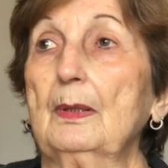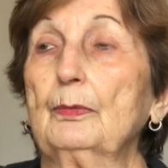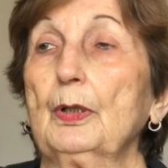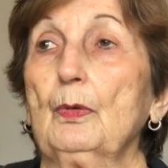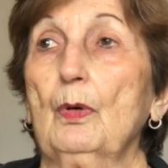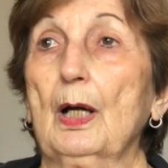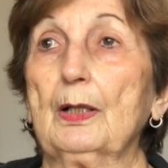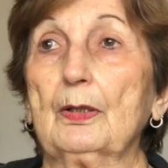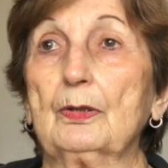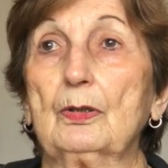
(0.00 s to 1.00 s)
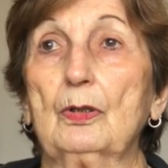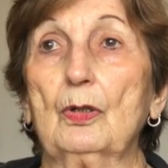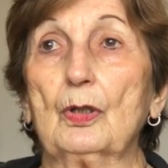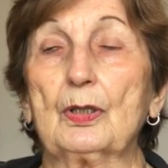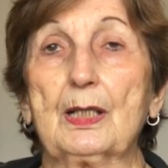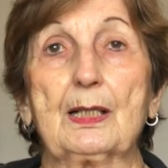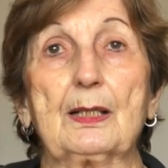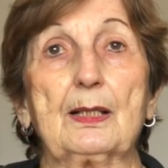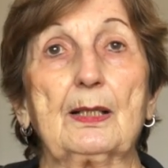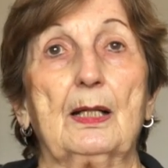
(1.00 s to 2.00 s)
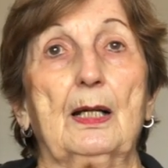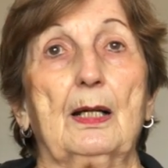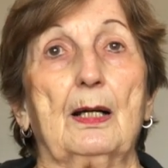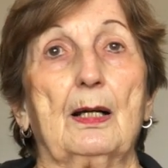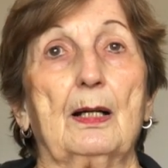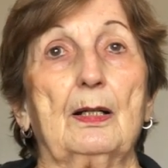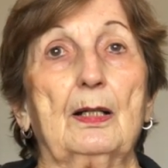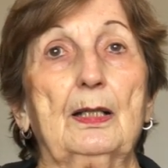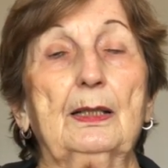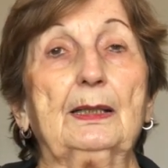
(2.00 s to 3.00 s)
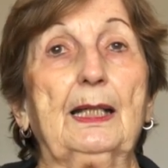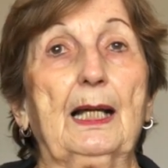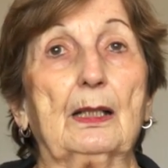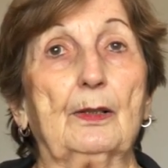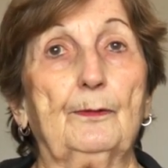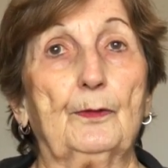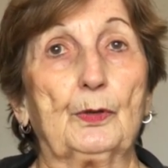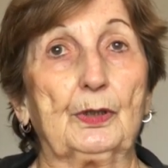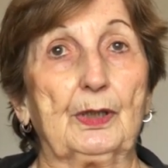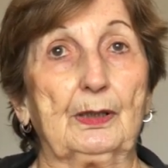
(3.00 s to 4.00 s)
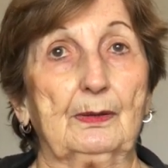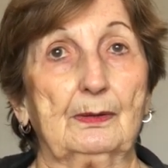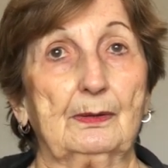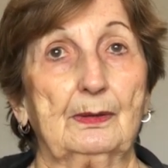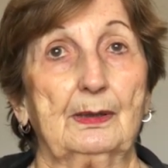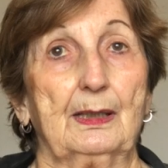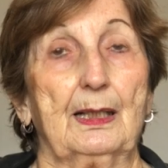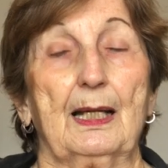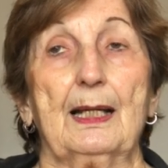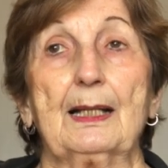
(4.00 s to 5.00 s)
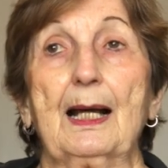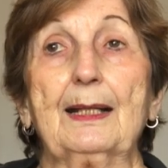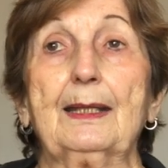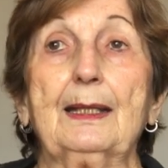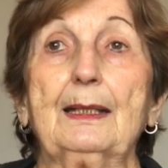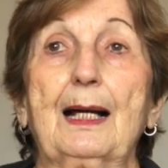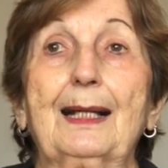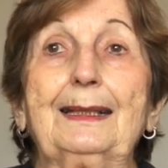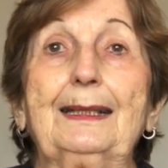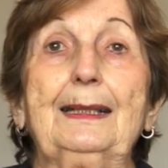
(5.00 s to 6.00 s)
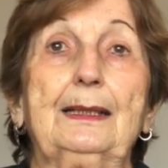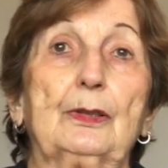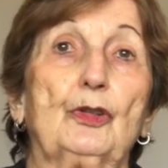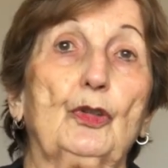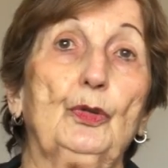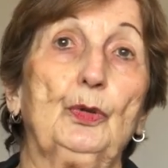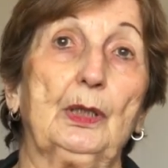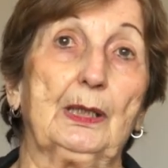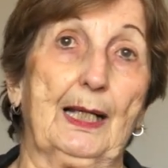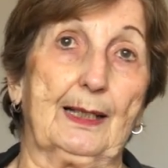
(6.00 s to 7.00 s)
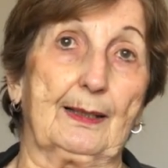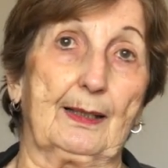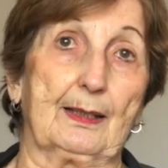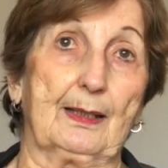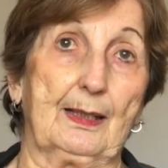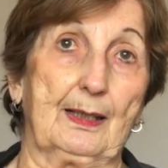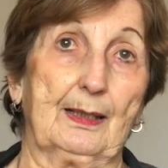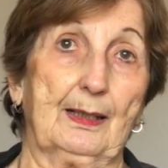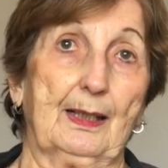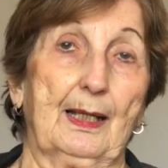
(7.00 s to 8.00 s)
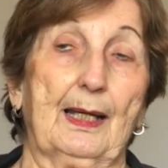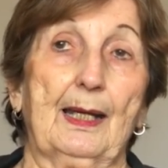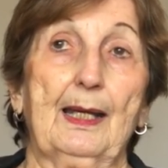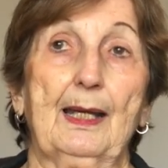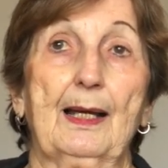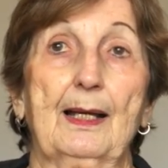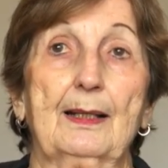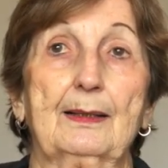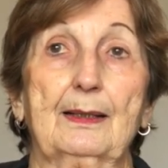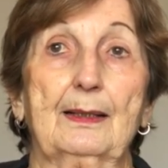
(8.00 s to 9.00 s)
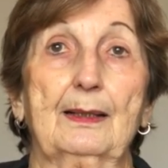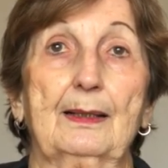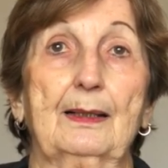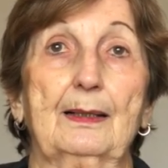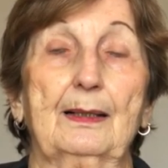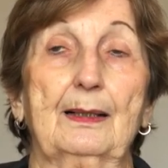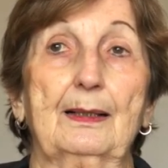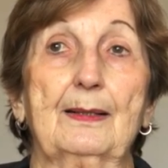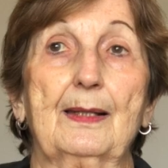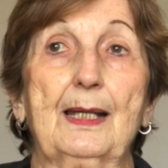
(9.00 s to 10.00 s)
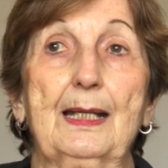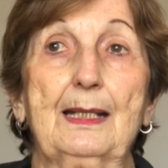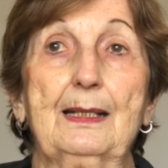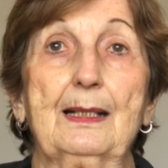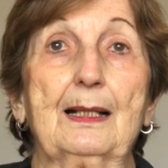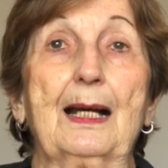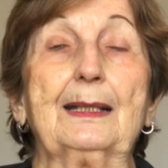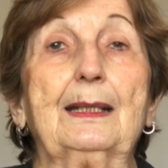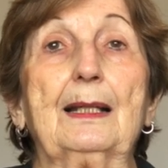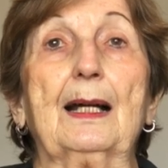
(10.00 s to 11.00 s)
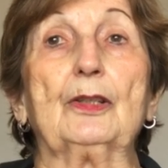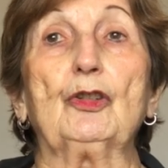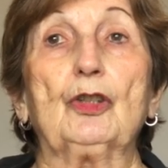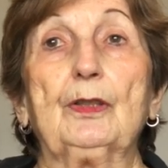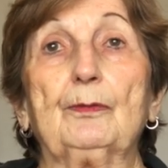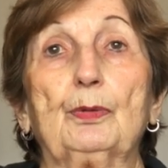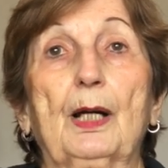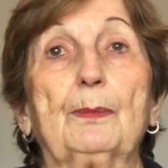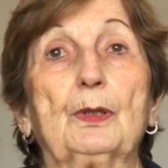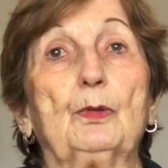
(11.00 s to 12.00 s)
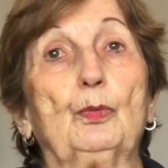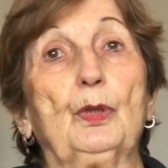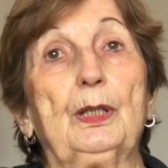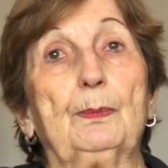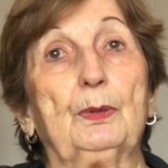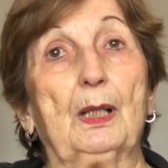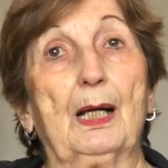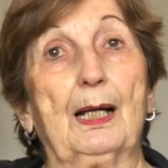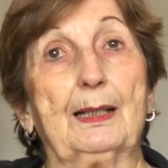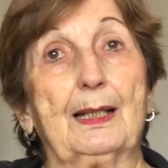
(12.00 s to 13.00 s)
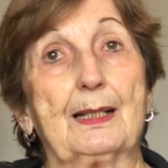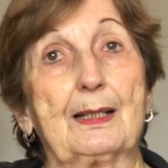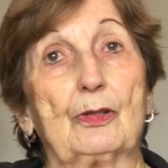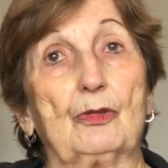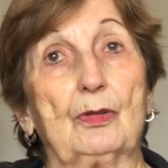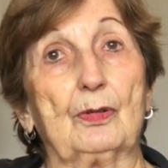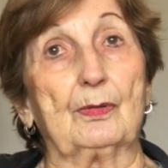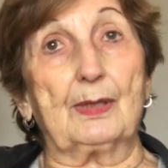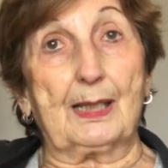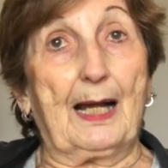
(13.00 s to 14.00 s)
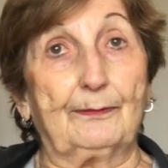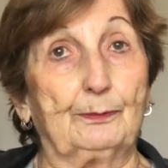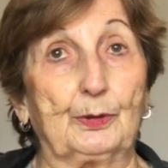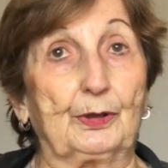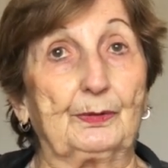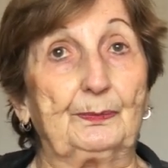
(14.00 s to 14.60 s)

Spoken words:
required courses in California. And I think I needed 2 classes, and I should have probably reapplied as a sophomore.